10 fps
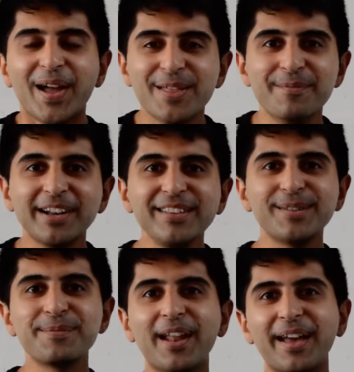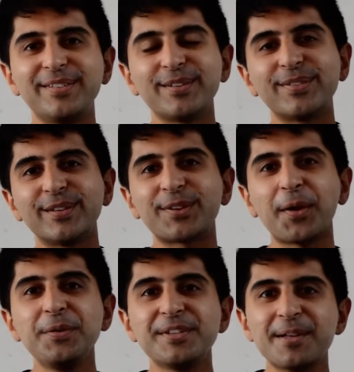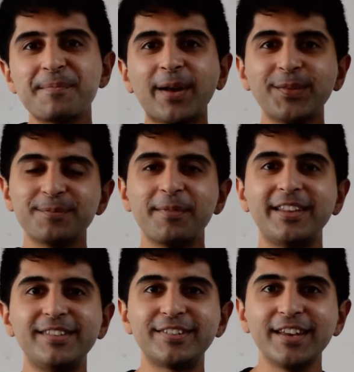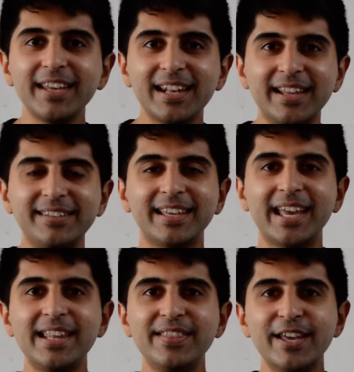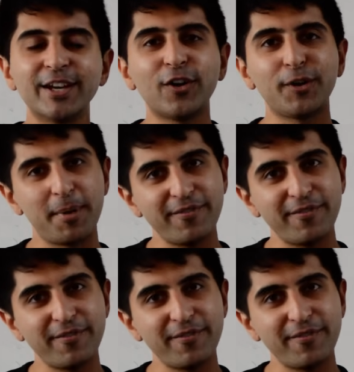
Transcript: The money supply is just the total amount of money circulating in the economy.